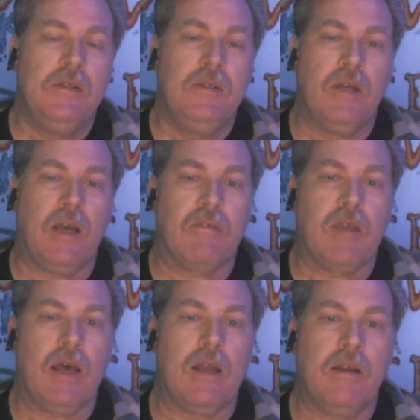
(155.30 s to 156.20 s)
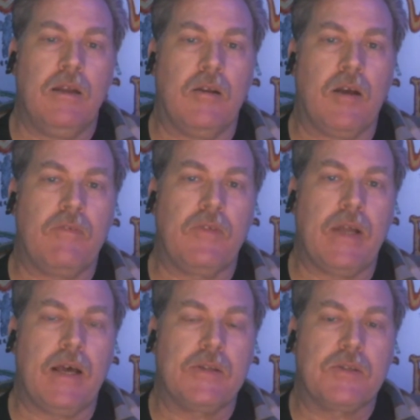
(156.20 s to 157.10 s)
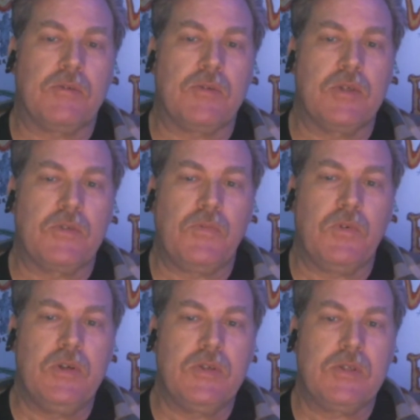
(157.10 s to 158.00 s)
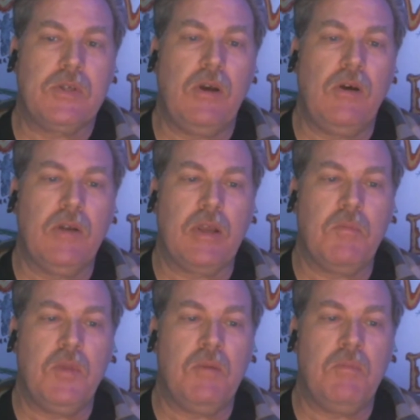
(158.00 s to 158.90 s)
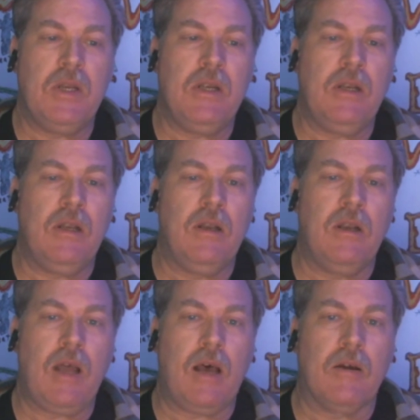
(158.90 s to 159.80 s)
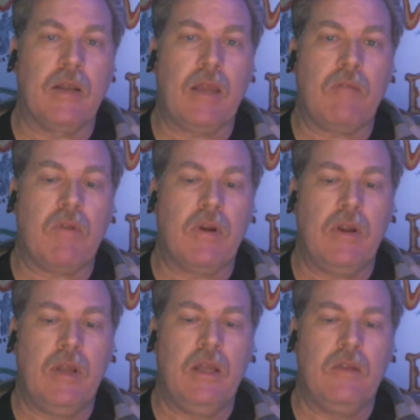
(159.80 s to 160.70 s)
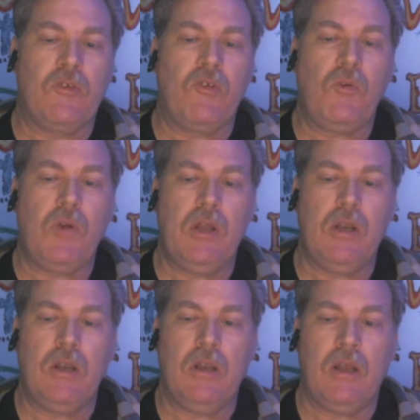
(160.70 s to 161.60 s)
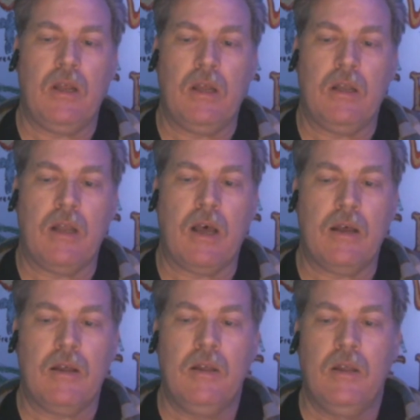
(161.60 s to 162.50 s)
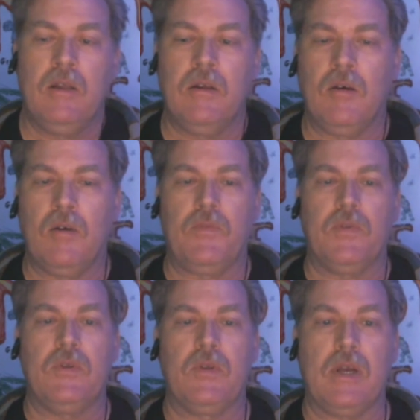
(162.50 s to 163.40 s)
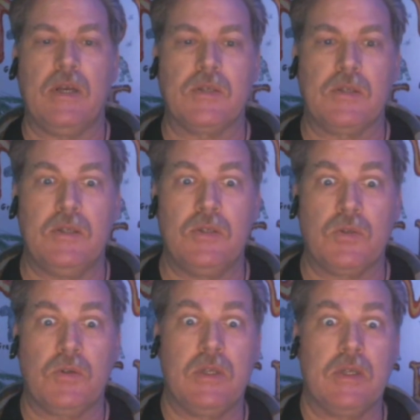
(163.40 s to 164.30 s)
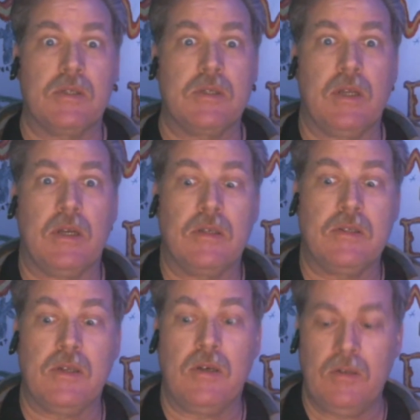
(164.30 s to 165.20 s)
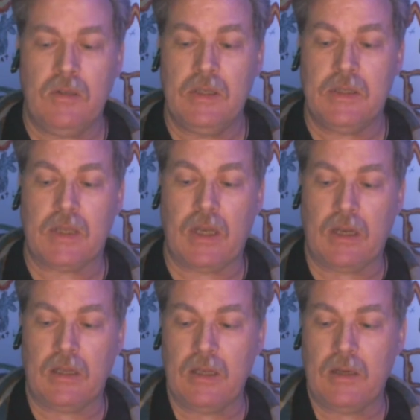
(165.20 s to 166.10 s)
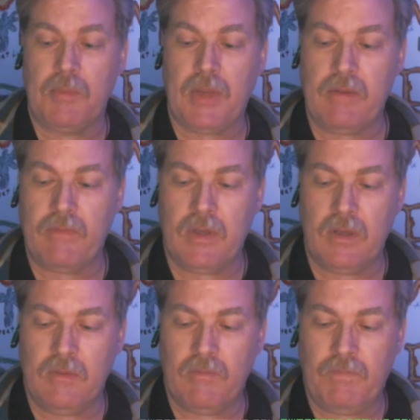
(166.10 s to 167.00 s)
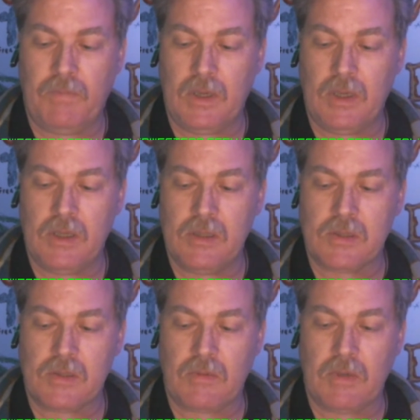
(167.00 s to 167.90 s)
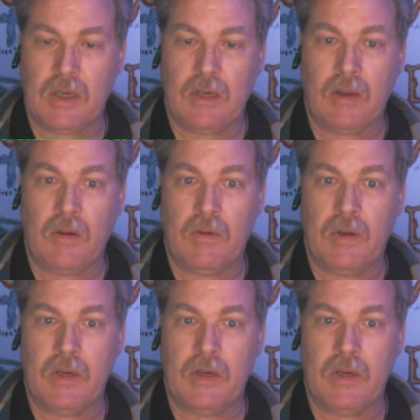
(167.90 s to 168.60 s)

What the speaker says: I've got an awful lot of stories for you. So give me a minute, and I'll get right into it, and hopefully you guys will enjoy this thing. So let's get a little bit of infinity screen going